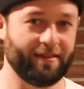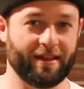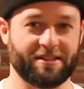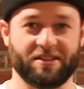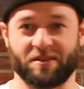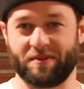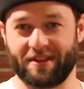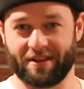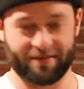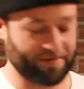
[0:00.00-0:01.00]
That should just be the
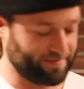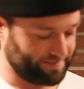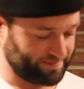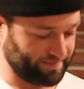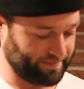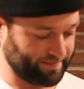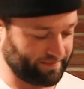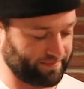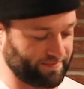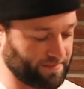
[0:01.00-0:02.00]
intro. All
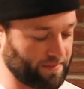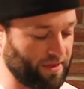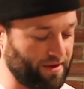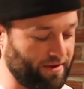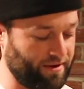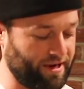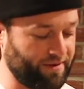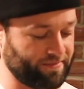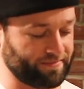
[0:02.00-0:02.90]
right.